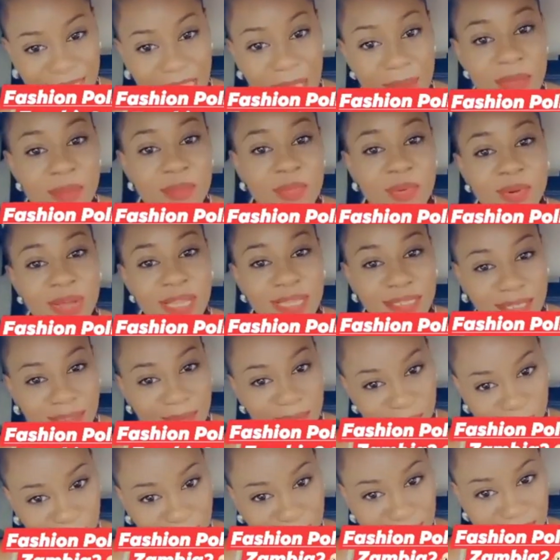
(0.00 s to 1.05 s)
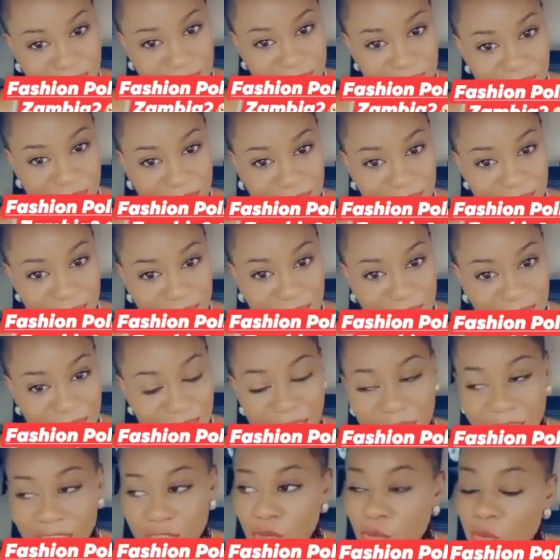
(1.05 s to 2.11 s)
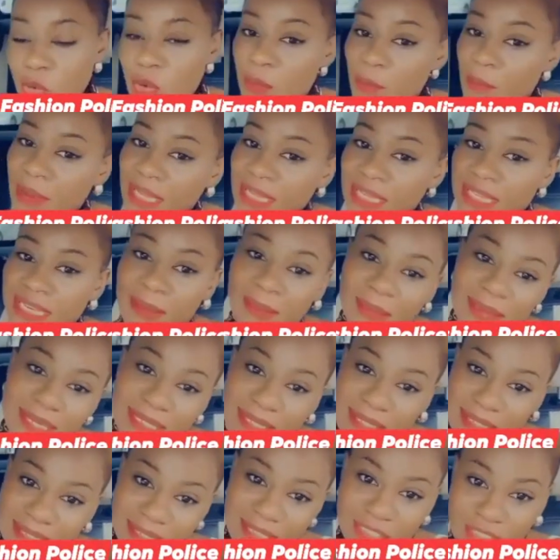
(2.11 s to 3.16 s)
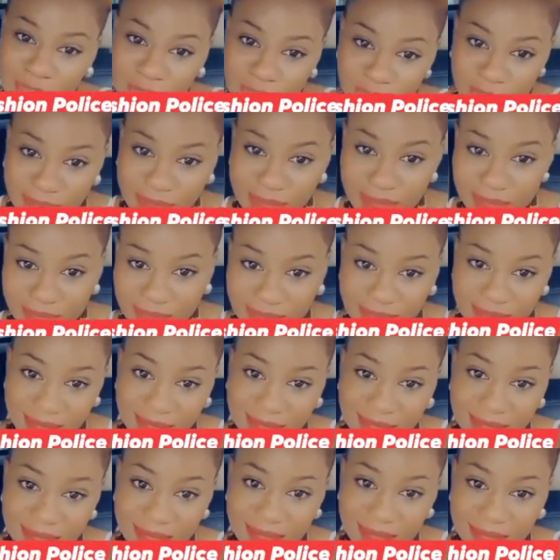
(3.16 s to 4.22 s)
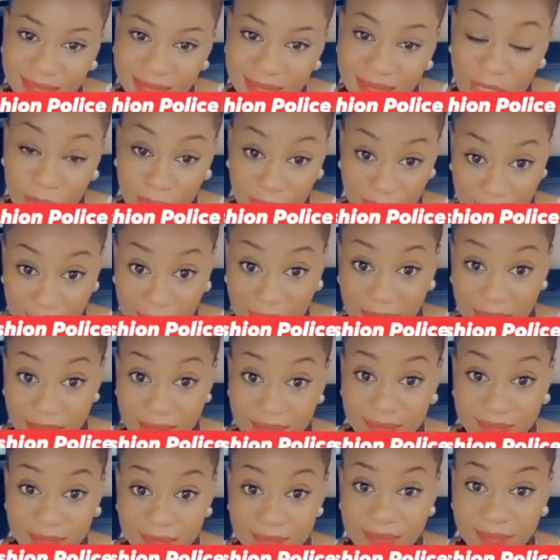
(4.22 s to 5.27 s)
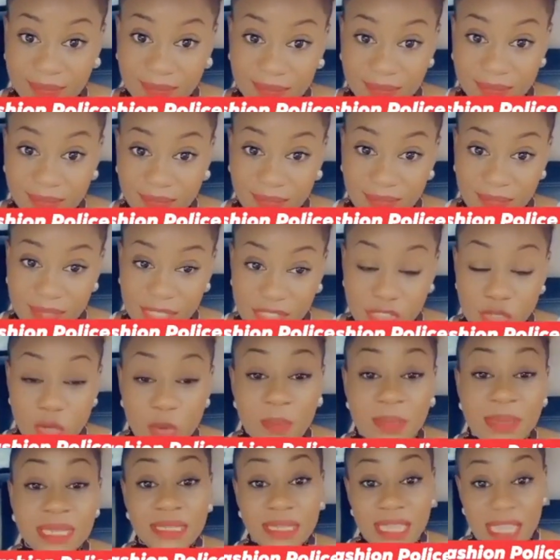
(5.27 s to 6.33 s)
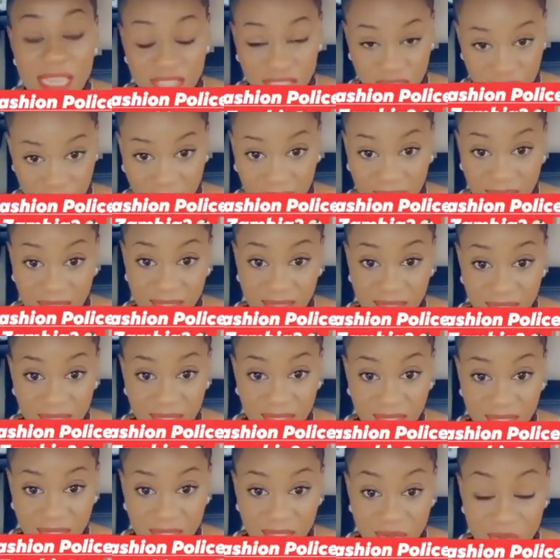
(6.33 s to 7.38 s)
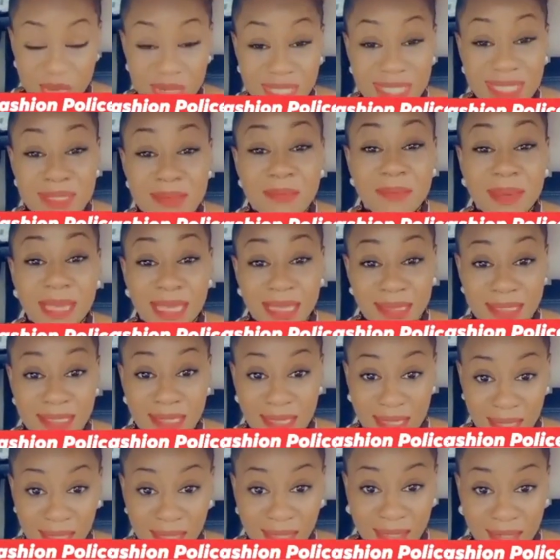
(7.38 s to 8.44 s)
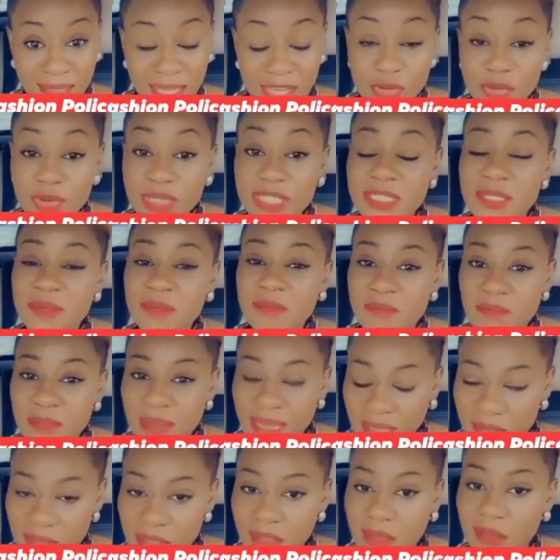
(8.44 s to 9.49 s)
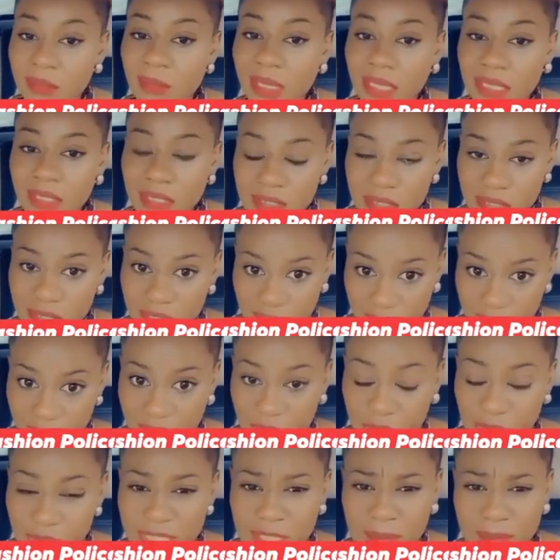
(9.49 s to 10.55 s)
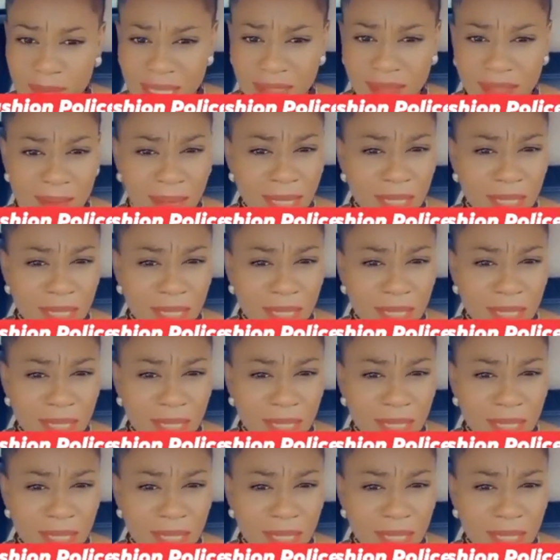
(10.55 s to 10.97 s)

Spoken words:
at one point we'll get to hear what actually happened between these two, because it's weird for like a friendship to go from like bestie and buddy buddy and lovey dovey to